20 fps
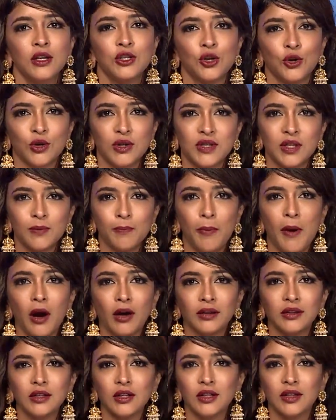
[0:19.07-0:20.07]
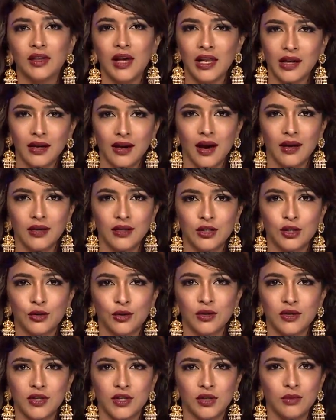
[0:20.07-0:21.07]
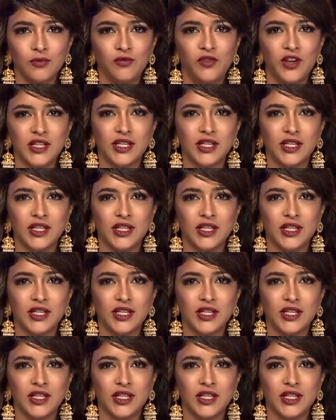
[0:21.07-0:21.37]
tourism partner Telangana Tourism,